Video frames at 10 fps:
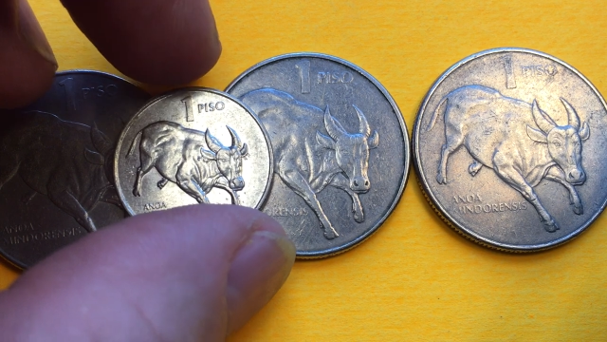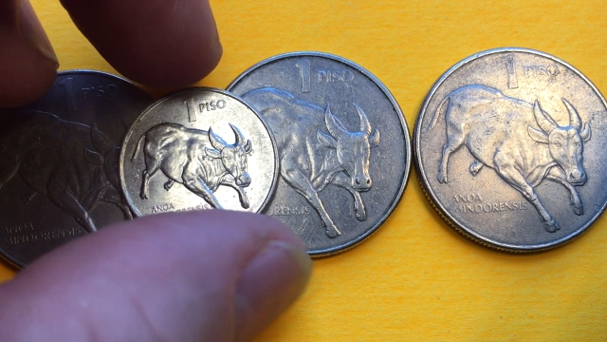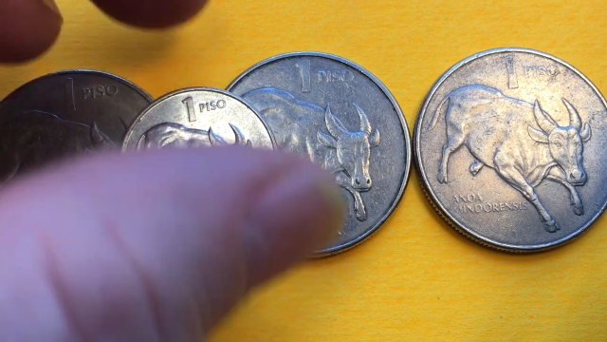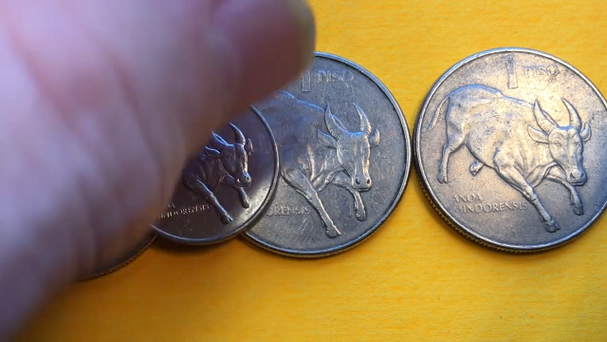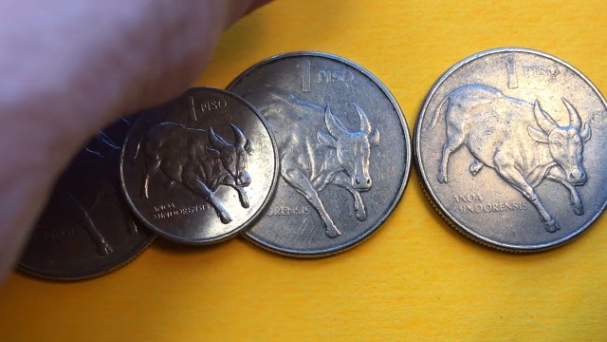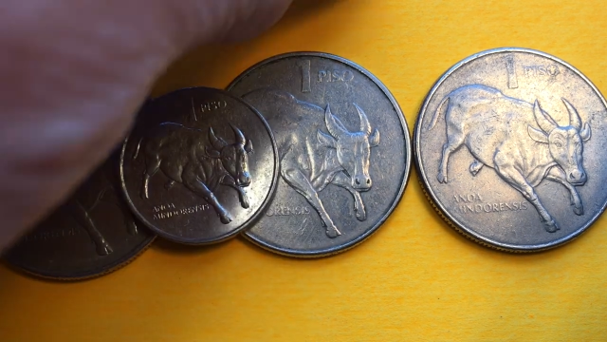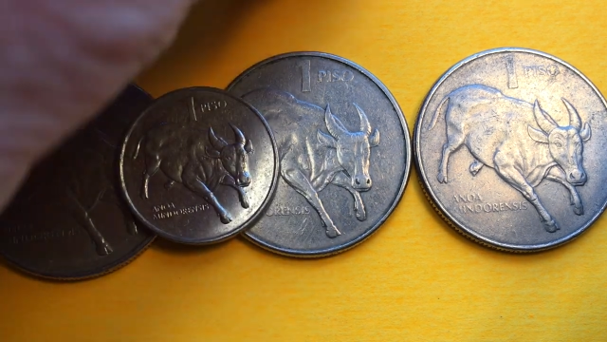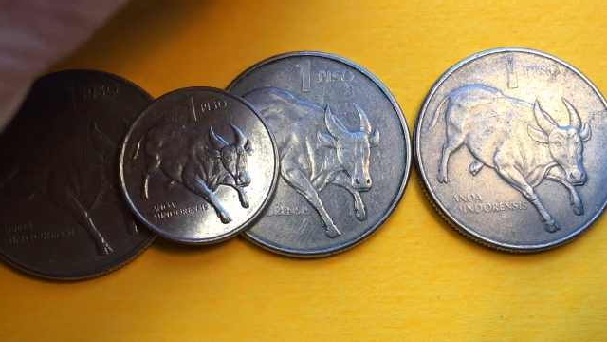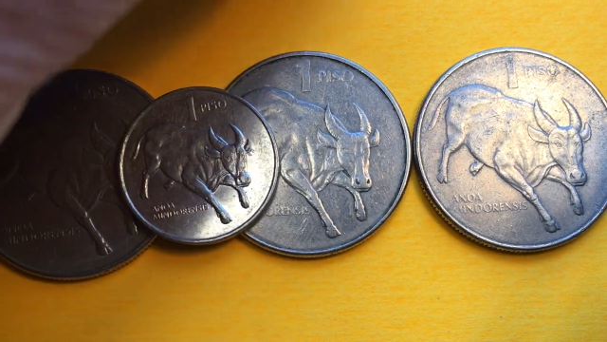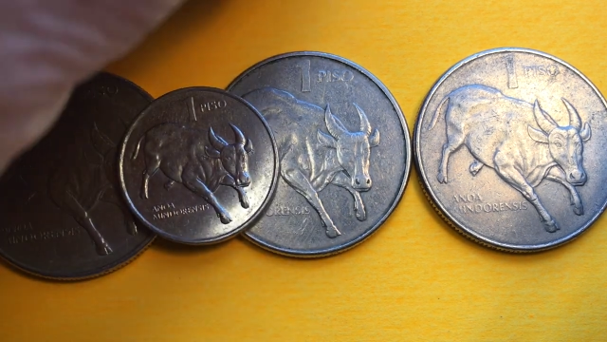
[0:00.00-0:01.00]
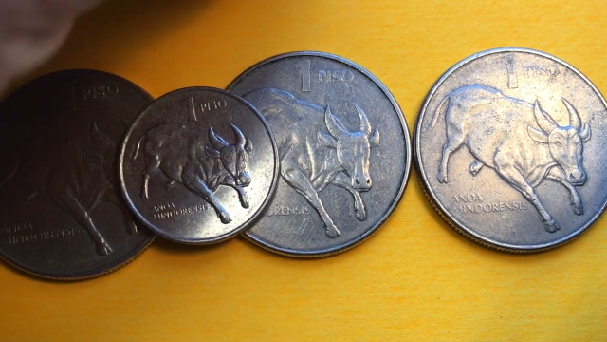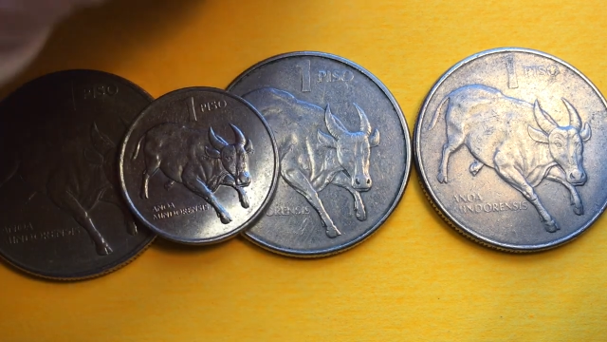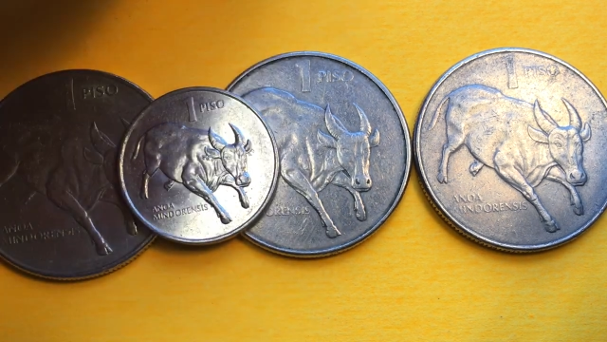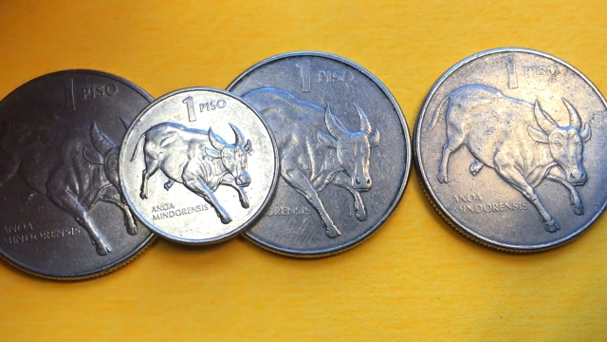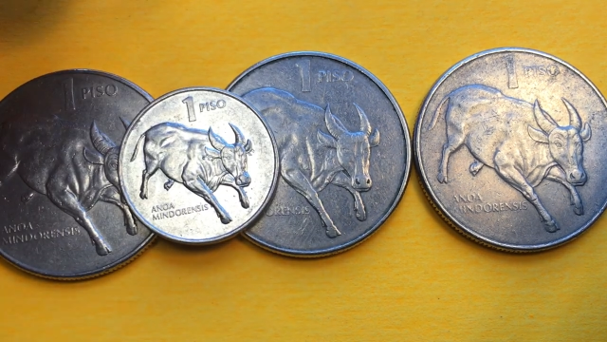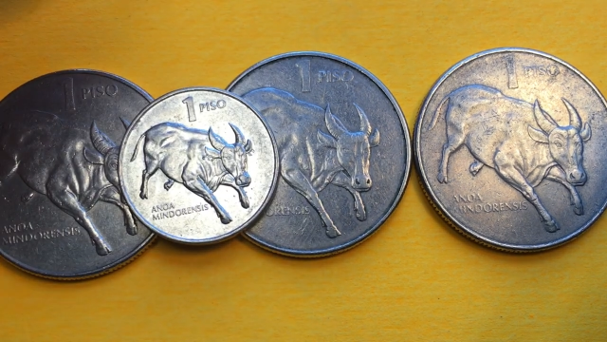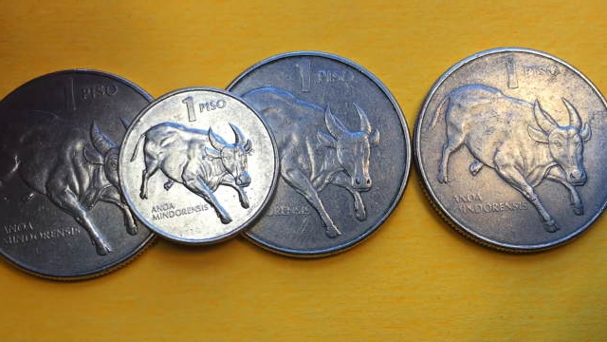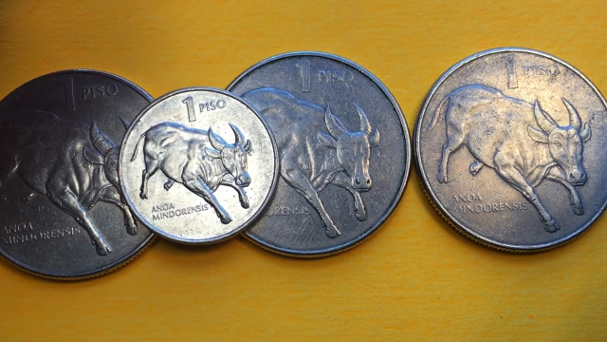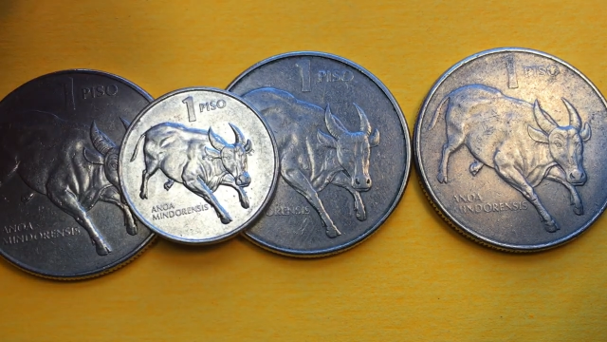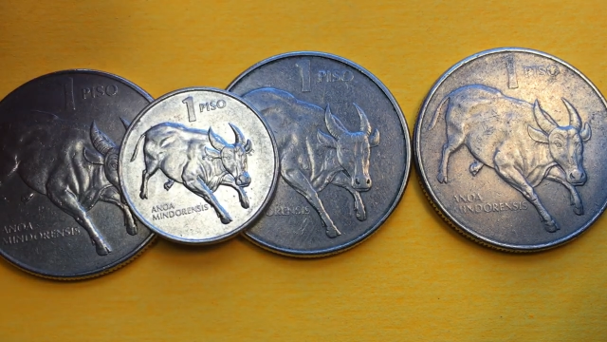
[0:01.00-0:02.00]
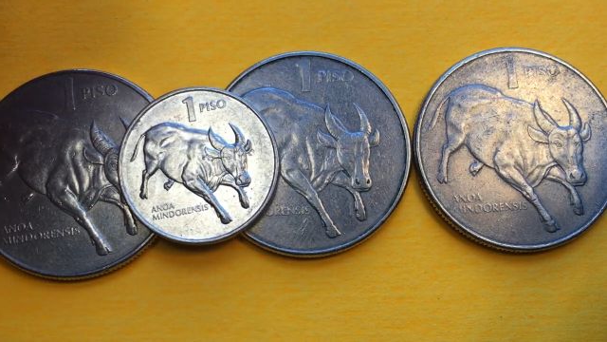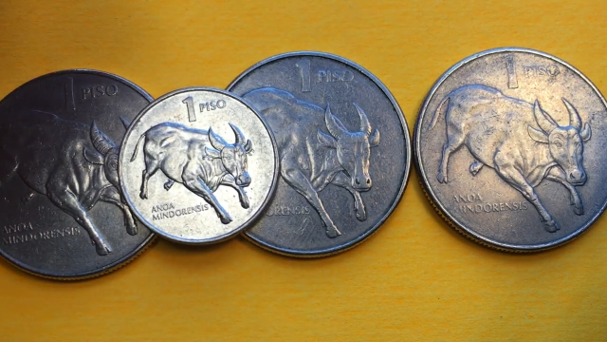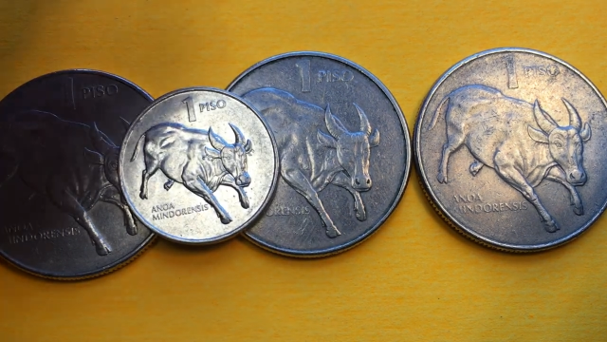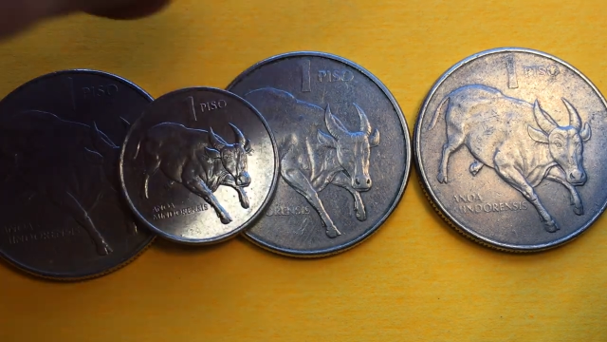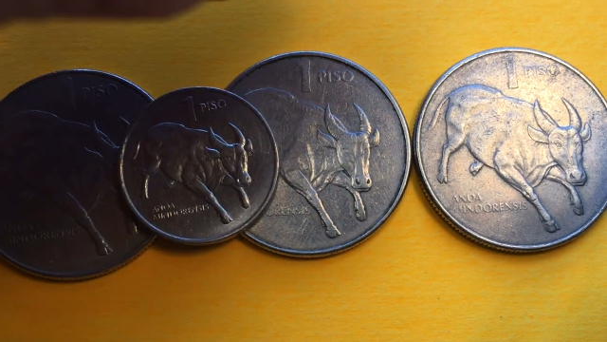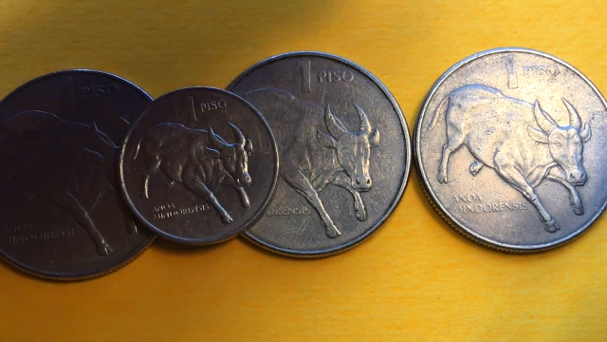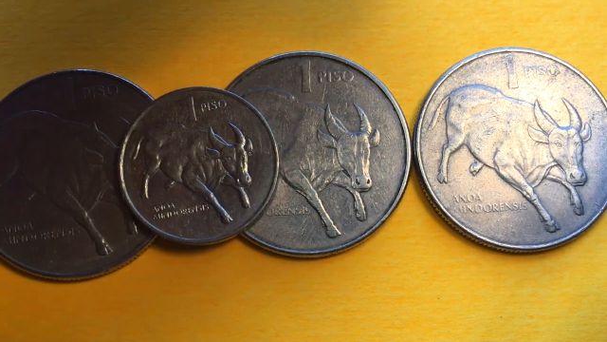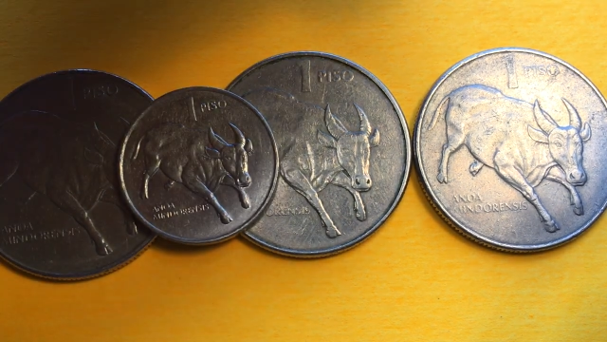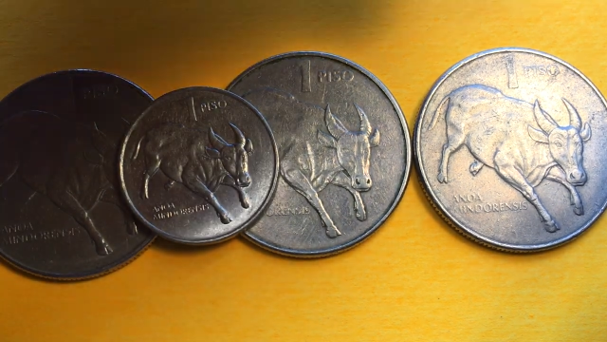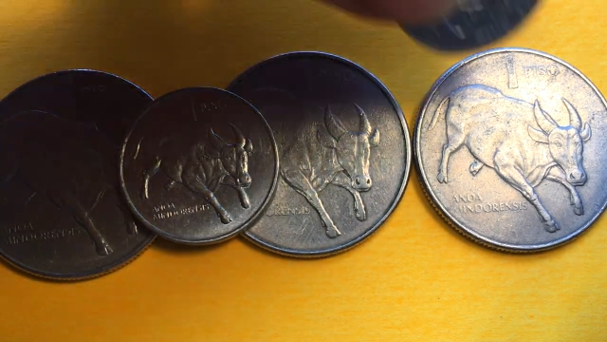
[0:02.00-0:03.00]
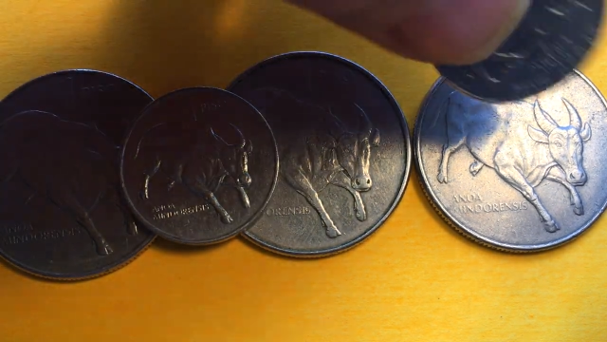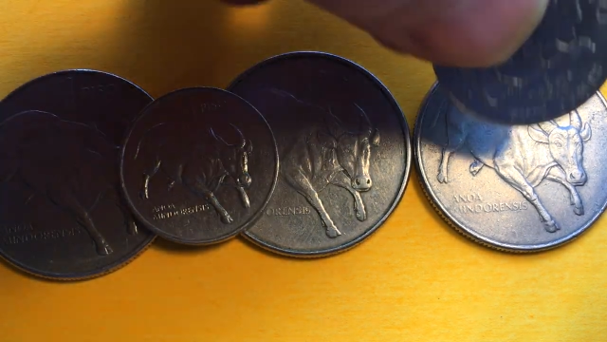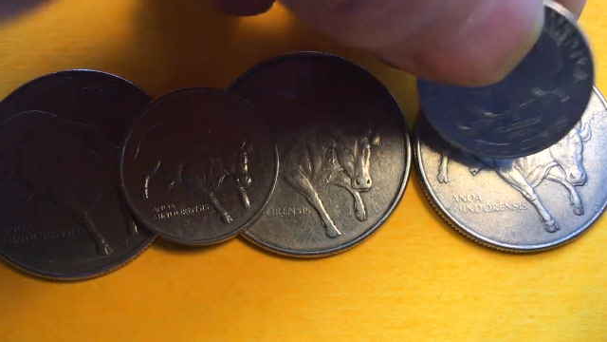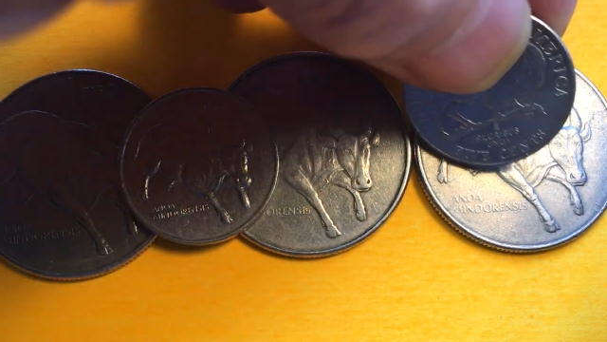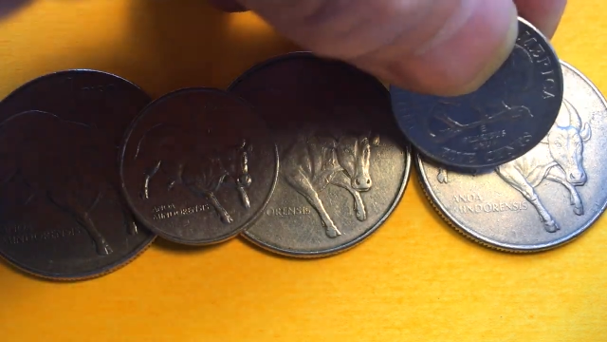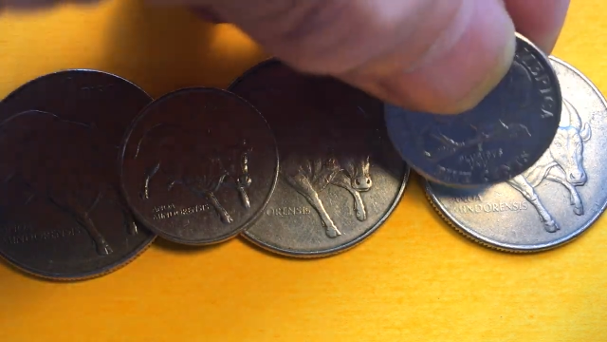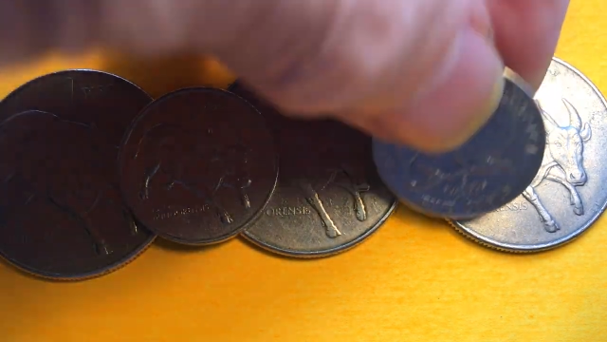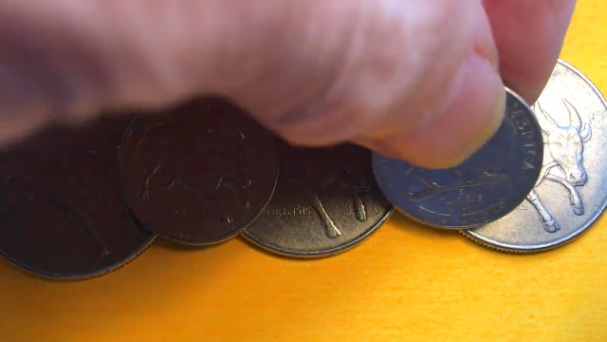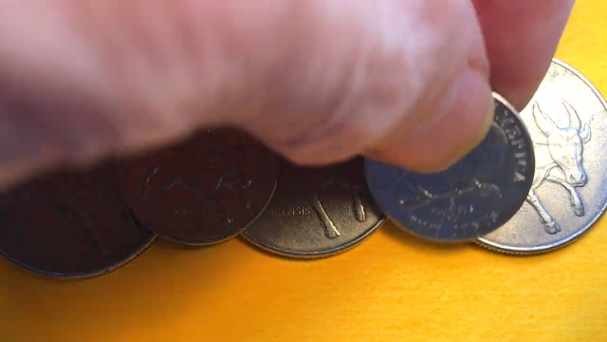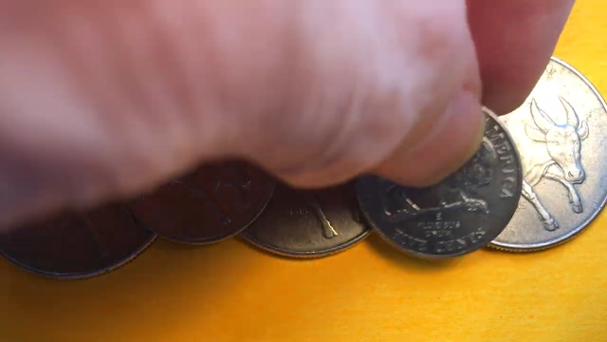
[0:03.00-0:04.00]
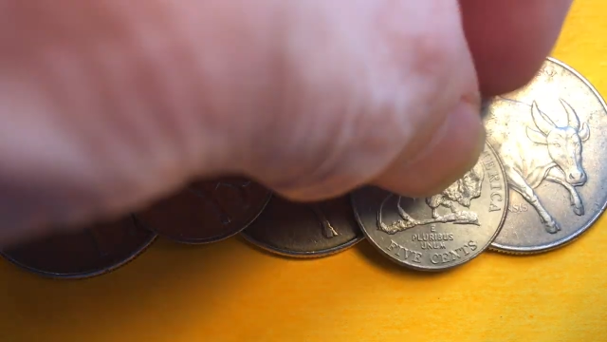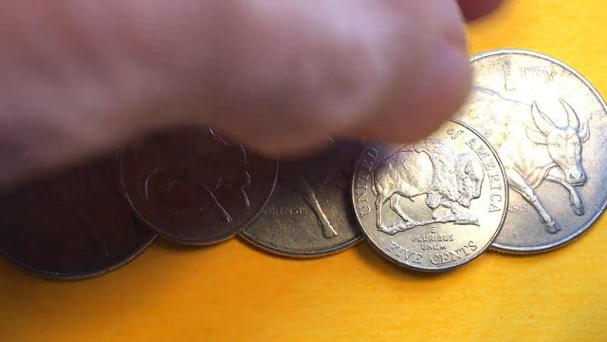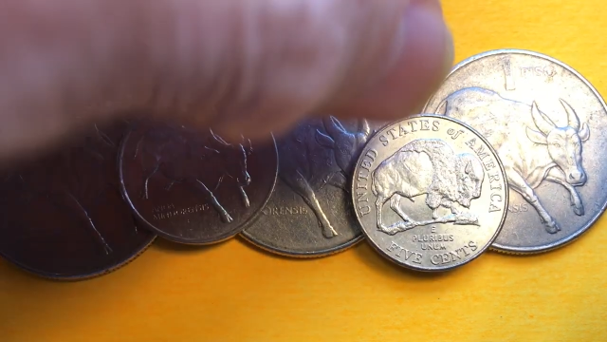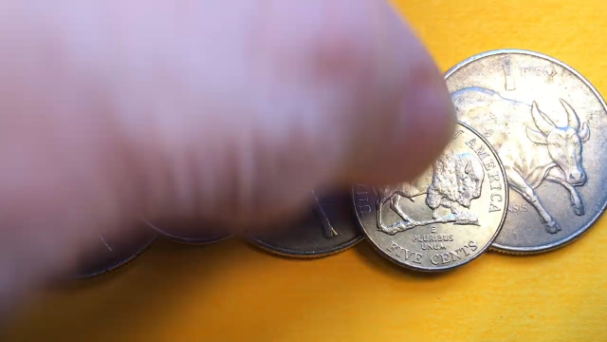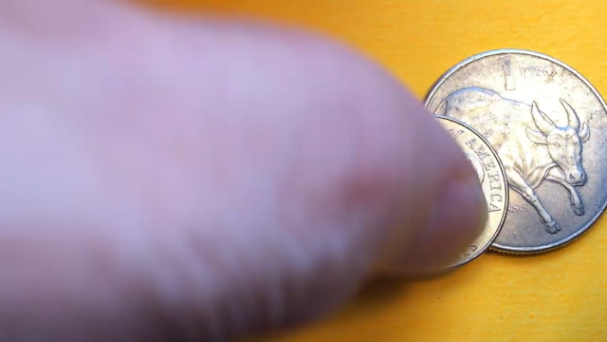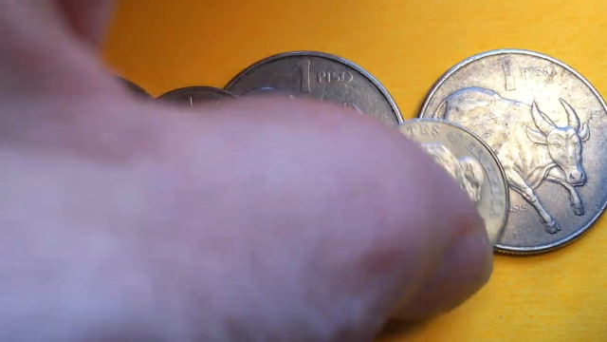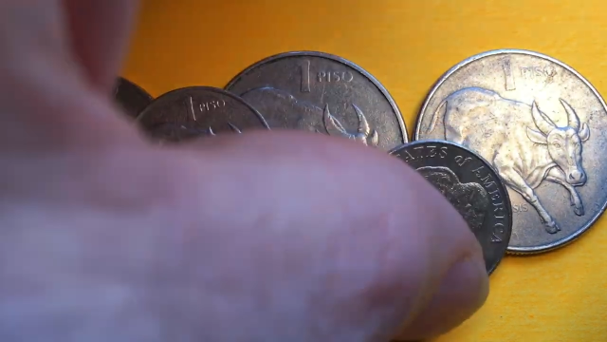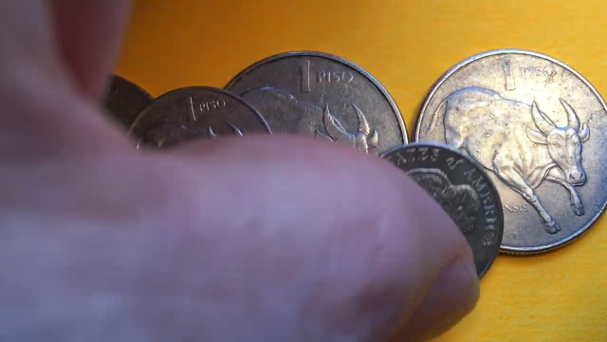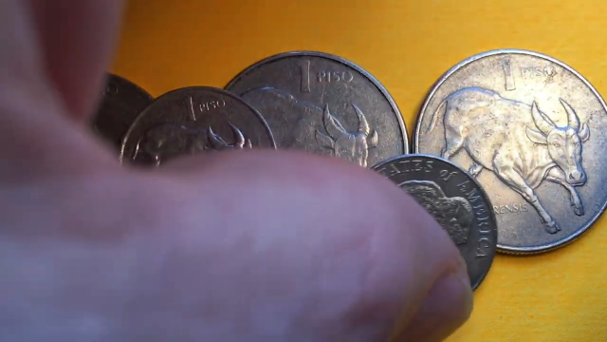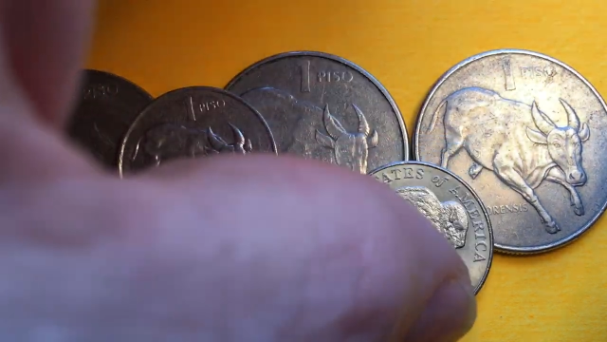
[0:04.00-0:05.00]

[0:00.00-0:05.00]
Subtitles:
No face is visible, so there are no lips to read.